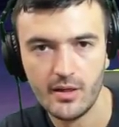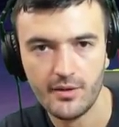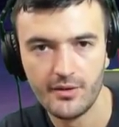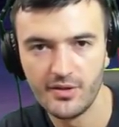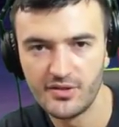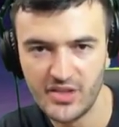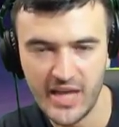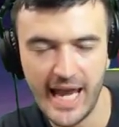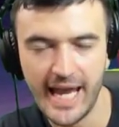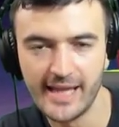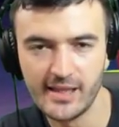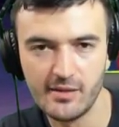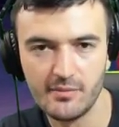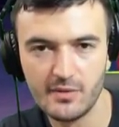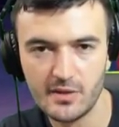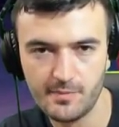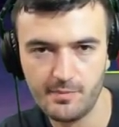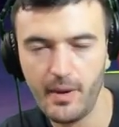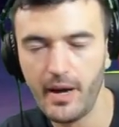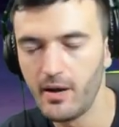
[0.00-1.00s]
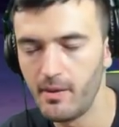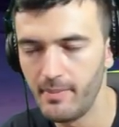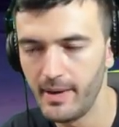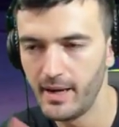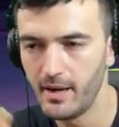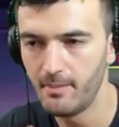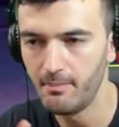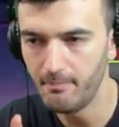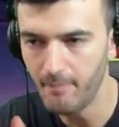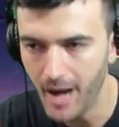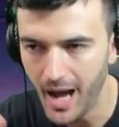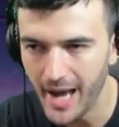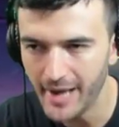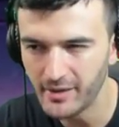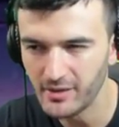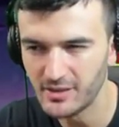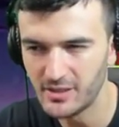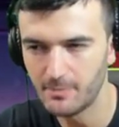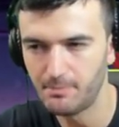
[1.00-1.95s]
the tandem of Spider-Man and Miles.